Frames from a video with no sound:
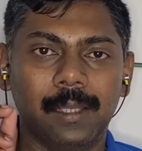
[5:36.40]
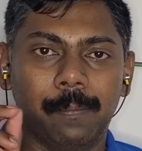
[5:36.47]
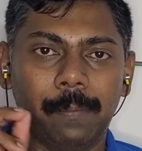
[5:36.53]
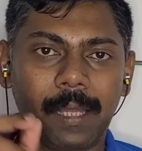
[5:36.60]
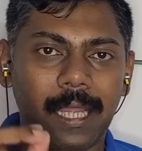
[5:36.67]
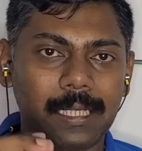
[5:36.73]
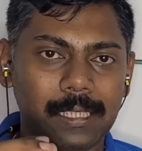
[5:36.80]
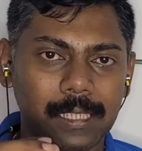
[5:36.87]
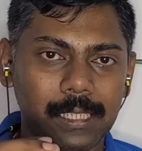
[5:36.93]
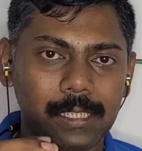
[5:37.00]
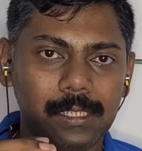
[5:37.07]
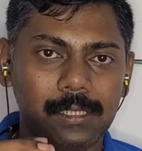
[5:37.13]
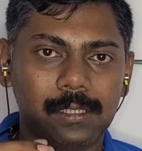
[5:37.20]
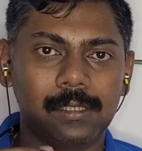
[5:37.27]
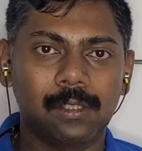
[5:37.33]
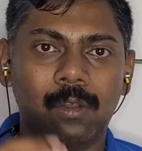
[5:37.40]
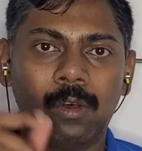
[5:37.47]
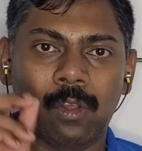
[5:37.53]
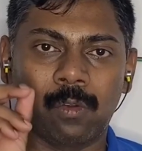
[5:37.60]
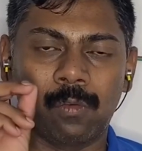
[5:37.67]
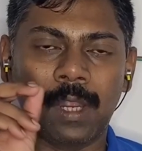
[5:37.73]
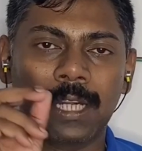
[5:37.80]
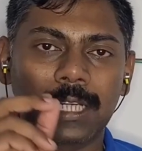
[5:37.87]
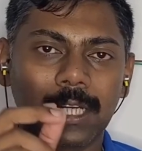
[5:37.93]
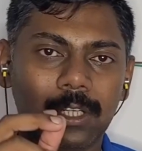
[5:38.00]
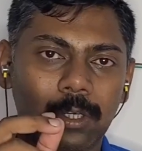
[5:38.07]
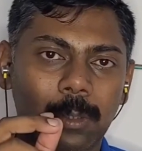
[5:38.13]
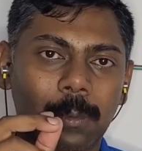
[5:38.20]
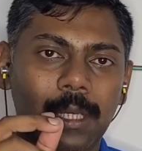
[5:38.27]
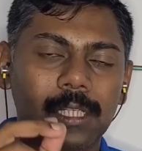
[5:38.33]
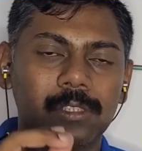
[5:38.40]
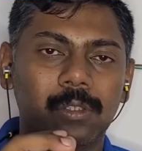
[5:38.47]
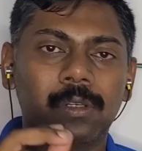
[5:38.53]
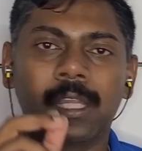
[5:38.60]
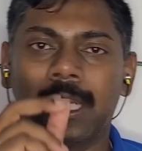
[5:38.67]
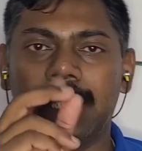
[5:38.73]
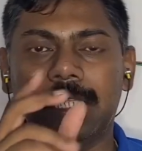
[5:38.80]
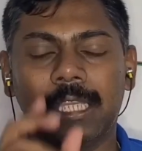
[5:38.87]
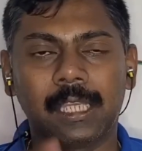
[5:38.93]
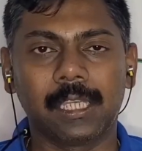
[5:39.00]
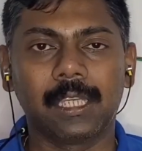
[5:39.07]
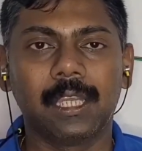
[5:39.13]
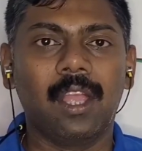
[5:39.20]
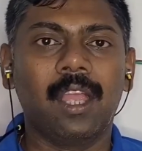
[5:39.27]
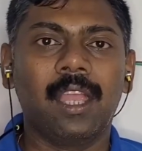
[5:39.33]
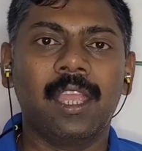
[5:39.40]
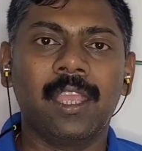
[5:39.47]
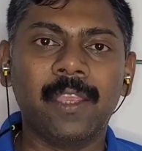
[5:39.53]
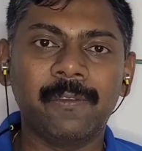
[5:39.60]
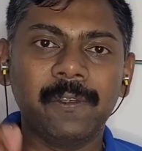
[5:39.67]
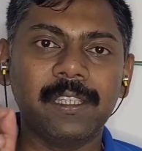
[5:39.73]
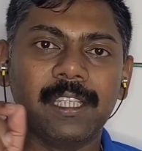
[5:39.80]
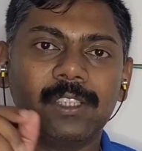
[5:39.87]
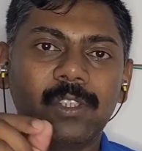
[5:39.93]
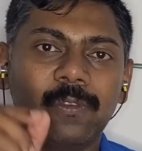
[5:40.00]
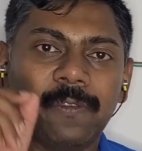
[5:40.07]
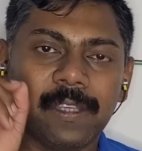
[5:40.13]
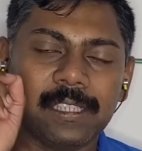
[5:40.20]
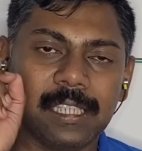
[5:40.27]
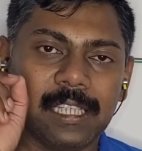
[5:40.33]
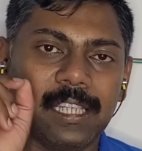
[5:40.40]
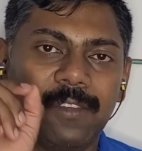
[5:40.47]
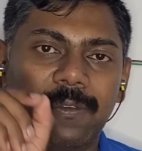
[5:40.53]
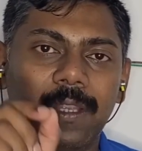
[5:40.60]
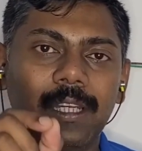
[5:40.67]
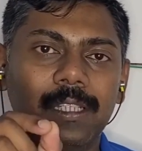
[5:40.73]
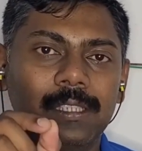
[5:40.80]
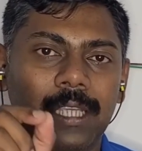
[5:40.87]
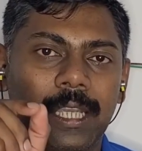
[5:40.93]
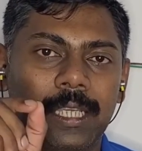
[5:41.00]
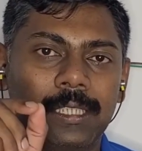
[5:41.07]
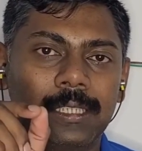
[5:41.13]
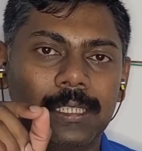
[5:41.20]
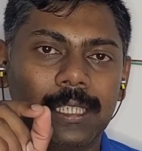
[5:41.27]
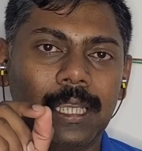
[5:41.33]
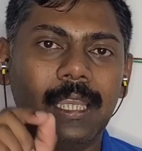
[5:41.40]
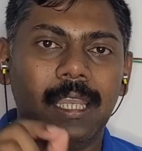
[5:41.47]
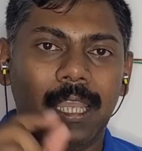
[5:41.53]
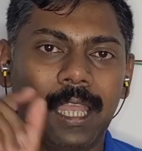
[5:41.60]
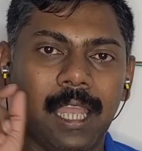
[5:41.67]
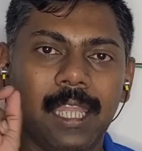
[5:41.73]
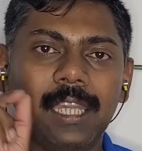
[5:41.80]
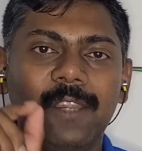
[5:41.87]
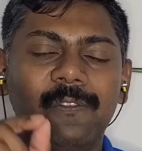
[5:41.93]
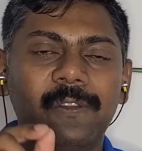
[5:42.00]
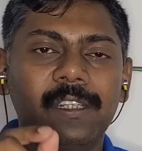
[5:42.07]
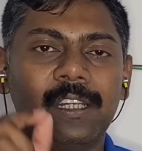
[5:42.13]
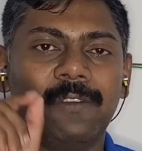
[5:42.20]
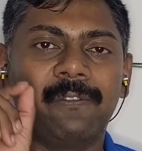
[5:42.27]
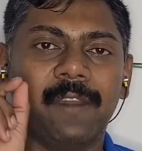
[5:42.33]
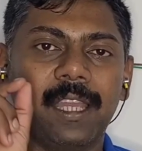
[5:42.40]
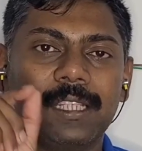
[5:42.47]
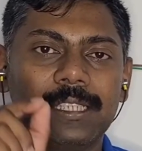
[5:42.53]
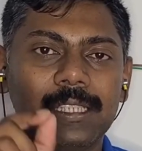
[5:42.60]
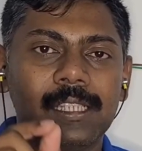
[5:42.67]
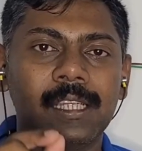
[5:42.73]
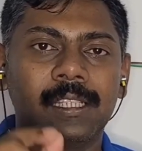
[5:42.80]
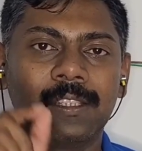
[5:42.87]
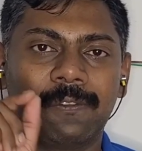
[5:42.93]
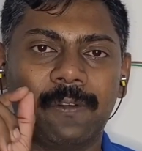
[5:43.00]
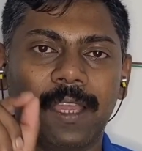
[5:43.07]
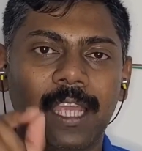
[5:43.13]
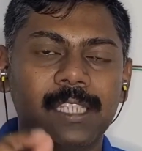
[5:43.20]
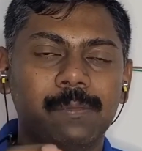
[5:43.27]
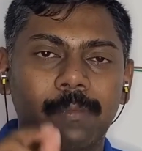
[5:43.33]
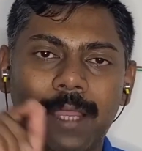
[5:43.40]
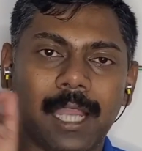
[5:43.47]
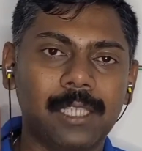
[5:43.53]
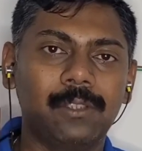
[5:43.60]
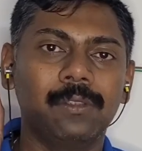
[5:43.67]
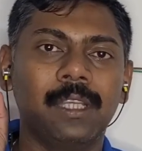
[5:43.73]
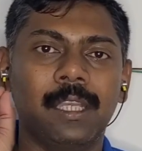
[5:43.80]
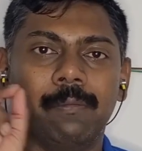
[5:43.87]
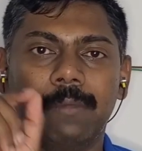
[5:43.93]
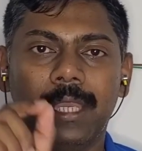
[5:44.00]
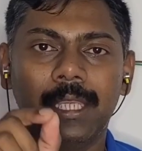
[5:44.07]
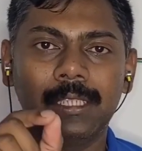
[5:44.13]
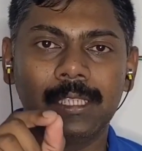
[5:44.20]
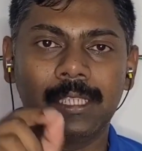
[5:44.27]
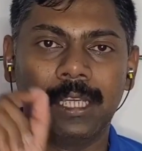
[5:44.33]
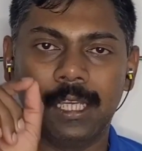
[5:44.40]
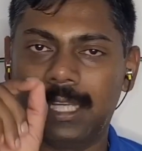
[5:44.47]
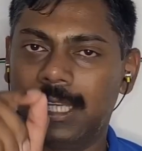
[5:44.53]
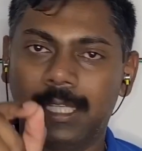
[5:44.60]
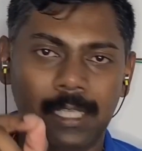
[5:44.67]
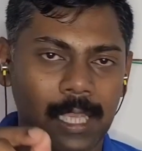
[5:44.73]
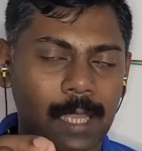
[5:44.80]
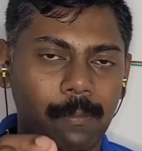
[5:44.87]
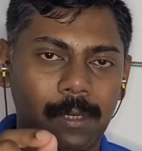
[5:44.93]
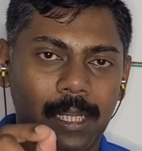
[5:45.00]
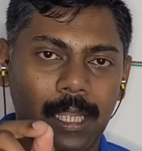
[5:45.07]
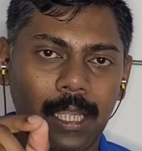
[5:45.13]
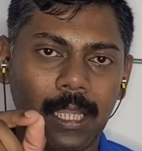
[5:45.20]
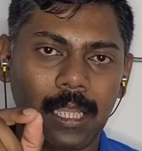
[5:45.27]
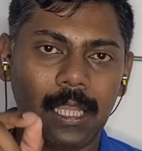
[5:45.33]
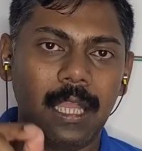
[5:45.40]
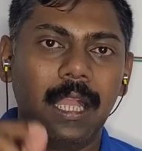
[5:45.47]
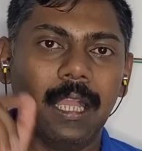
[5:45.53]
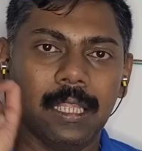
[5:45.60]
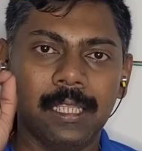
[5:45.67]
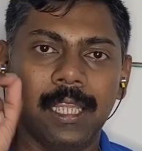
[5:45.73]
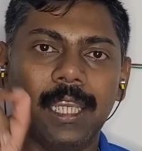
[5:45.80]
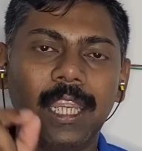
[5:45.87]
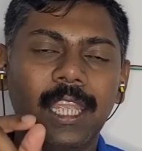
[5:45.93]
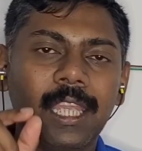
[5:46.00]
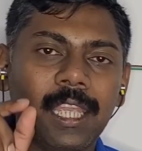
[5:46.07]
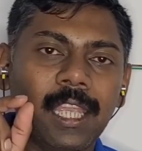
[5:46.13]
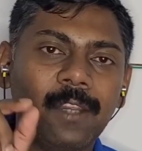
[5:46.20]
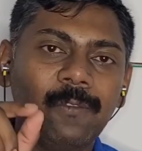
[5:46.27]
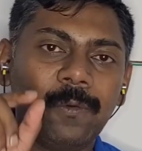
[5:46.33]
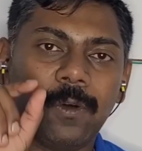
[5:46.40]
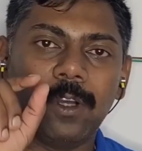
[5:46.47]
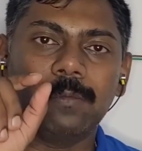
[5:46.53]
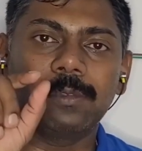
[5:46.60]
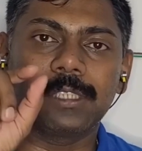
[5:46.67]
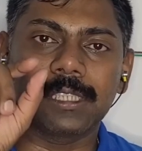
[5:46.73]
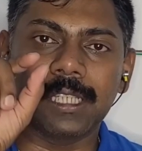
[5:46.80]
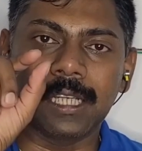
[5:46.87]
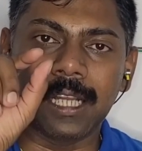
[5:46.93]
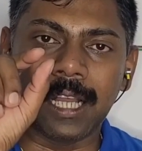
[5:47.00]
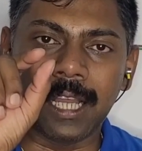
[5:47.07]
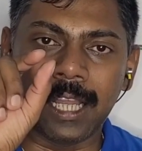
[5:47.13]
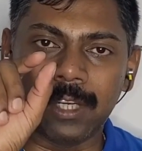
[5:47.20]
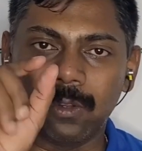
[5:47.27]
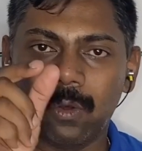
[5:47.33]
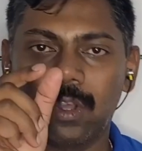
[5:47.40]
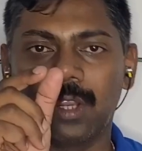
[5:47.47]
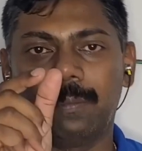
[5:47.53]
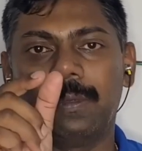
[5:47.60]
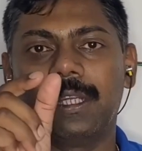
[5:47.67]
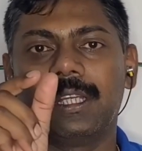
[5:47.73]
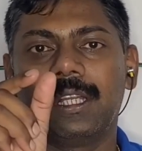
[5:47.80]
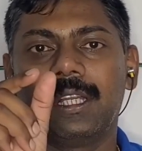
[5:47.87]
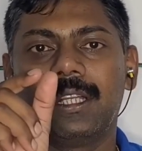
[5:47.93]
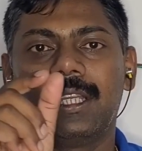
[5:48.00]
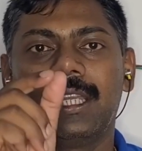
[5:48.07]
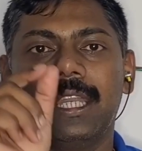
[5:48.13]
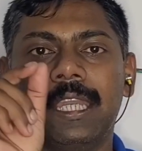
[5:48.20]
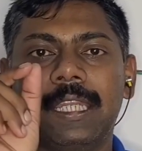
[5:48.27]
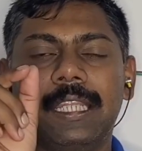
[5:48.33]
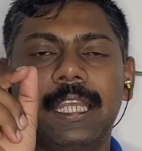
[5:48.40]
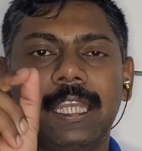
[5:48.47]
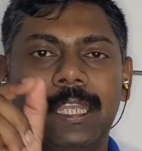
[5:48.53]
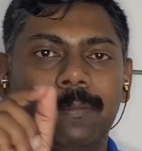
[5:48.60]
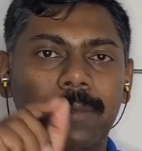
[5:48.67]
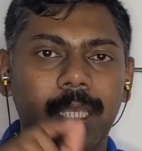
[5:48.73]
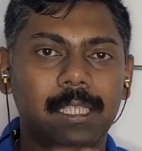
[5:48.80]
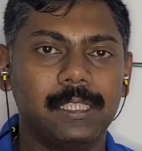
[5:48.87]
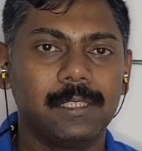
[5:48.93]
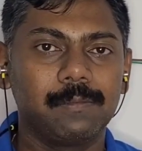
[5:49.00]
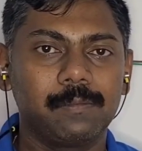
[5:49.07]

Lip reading: particles or water droplets or anything. If it is of a significant size and if it reflects the flash back to the image camera, then it forms an orb in the image.